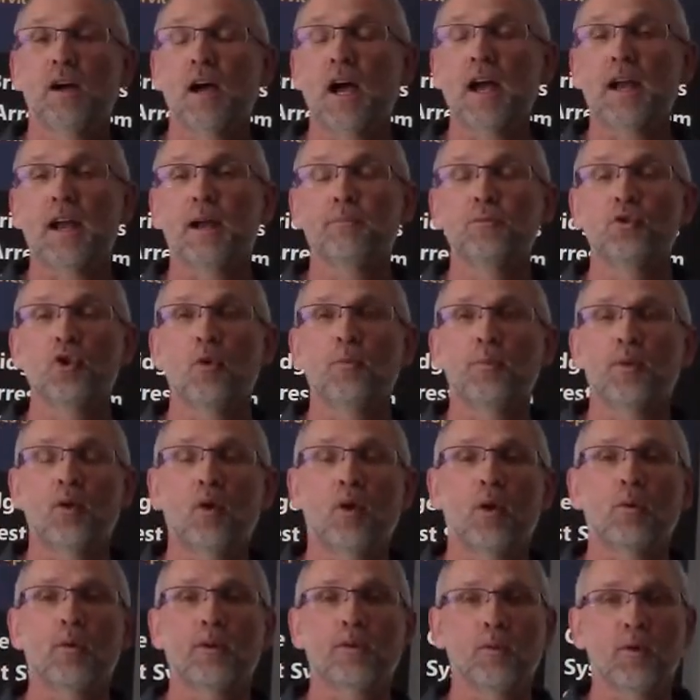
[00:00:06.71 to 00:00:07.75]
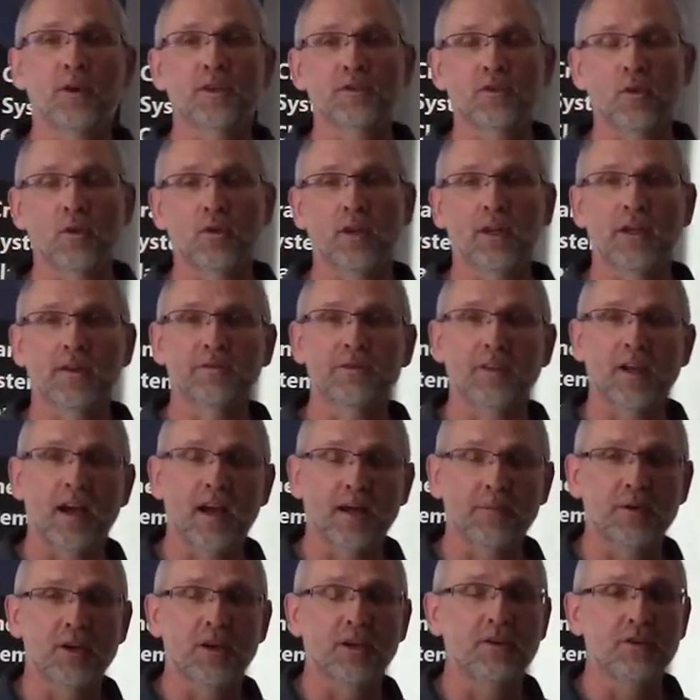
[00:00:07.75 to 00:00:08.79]
Hi, I'm Joe Pedor with Wisco Lift.
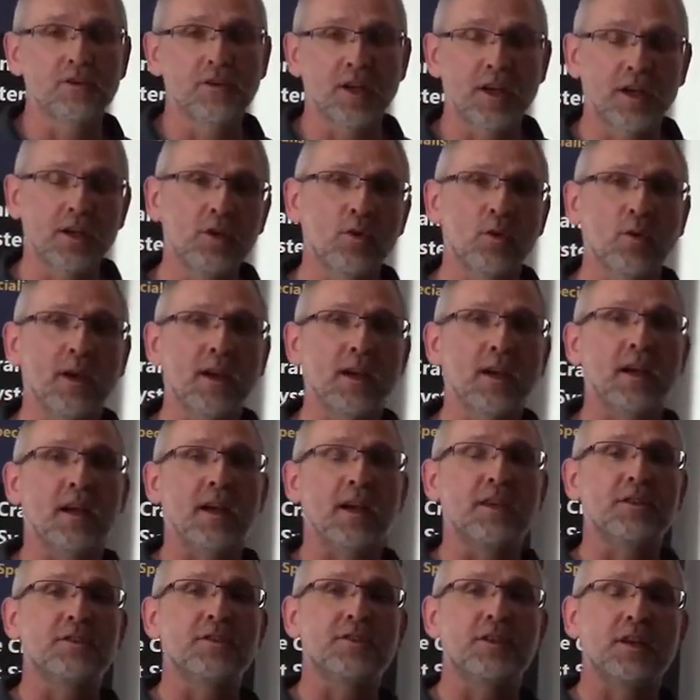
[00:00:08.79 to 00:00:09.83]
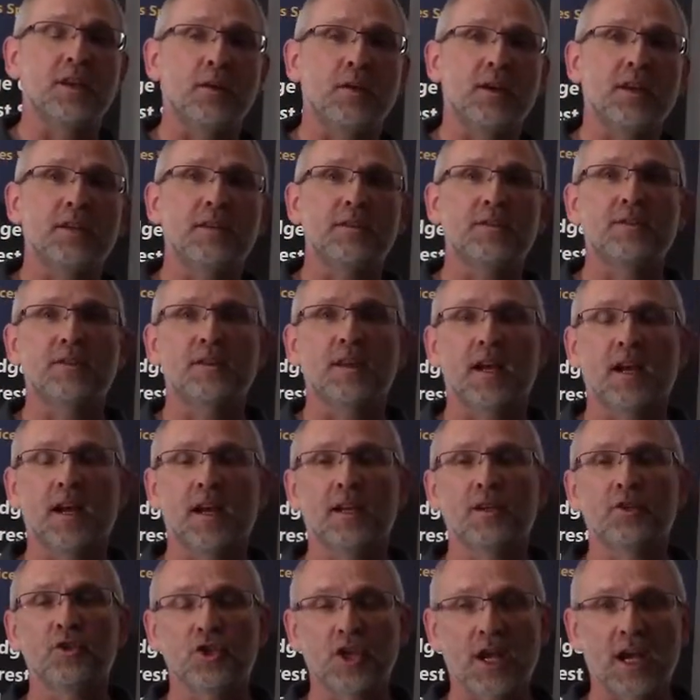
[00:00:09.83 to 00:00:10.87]
I'm continuing a series
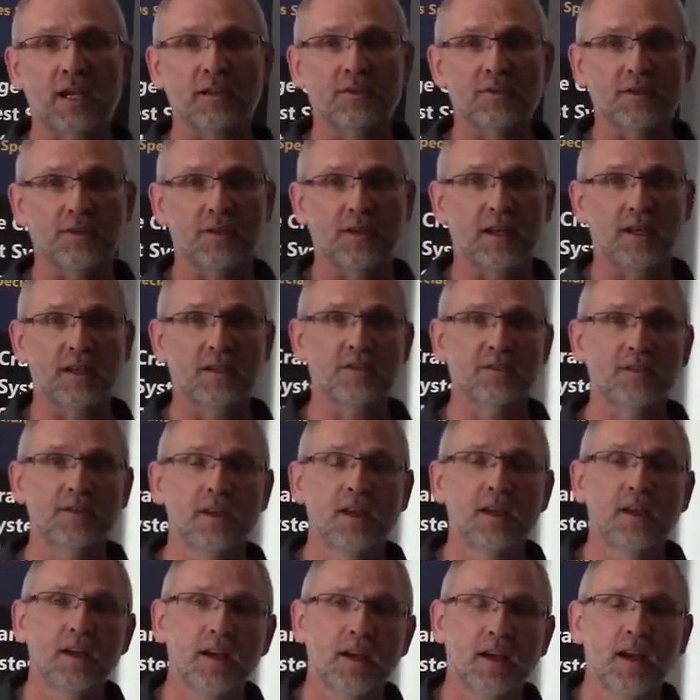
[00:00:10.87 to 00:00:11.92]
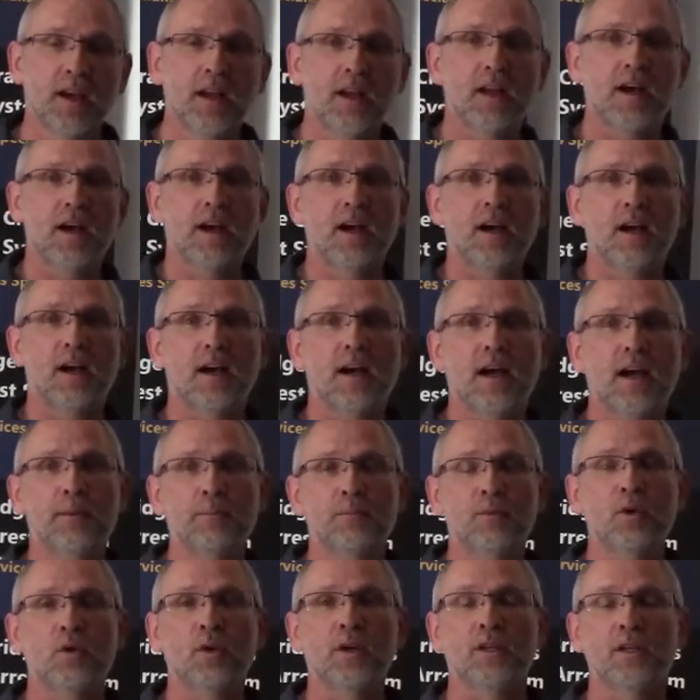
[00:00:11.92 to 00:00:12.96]
on chain slings, and
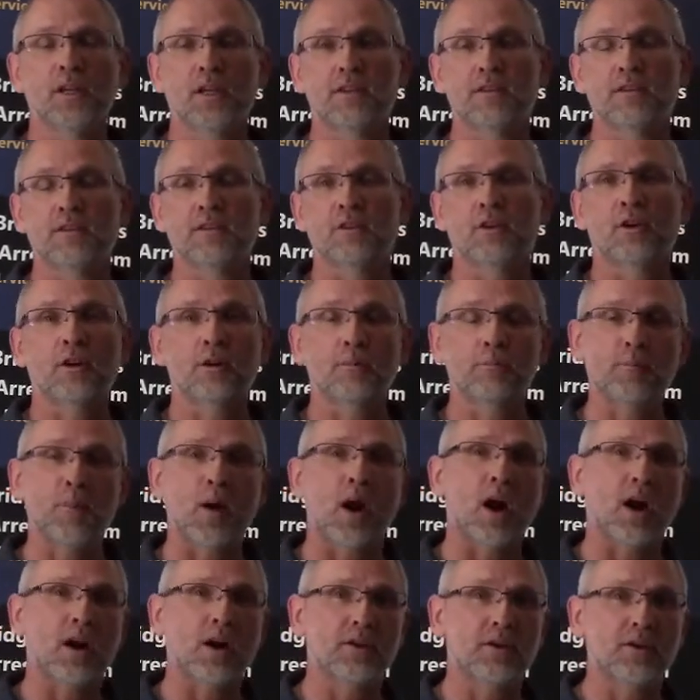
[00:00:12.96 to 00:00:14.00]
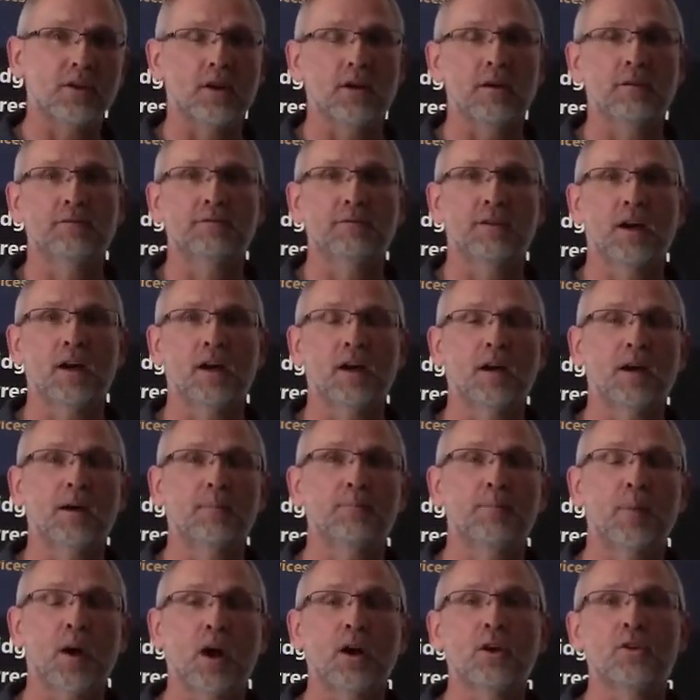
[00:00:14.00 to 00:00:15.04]
I'm doing the third part of
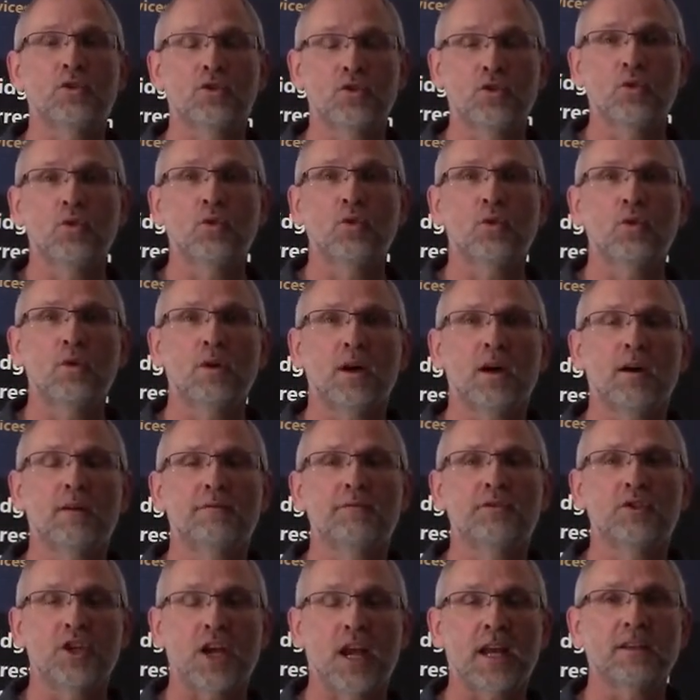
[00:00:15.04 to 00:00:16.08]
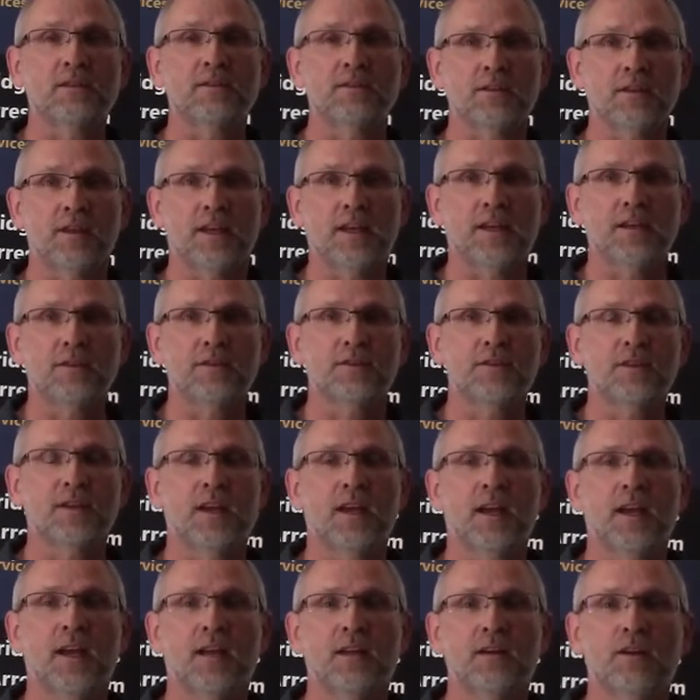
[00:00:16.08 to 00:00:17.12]
part 2 of chain slings
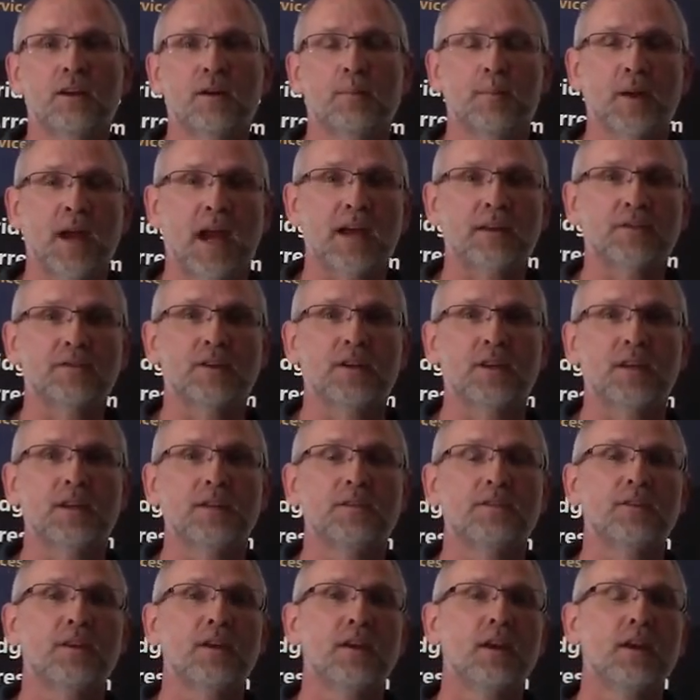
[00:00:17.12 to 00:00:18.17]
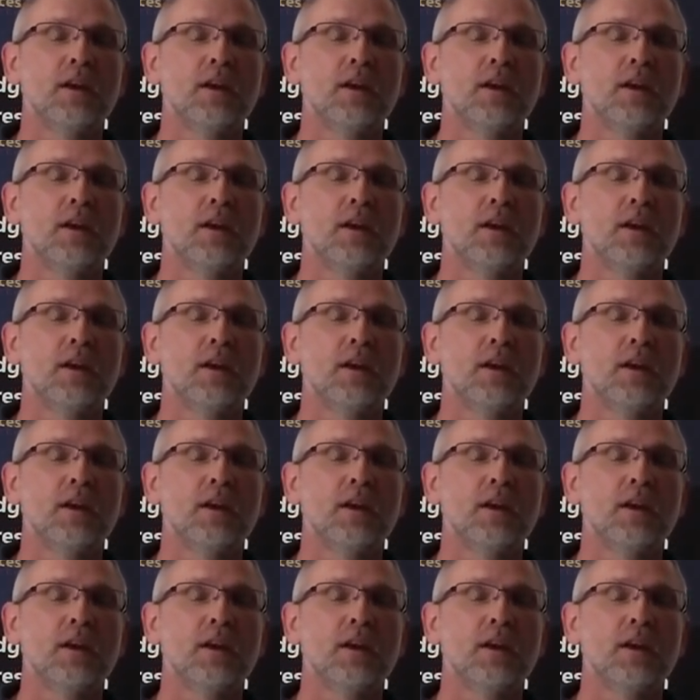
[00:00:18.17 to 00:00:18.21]
and capacities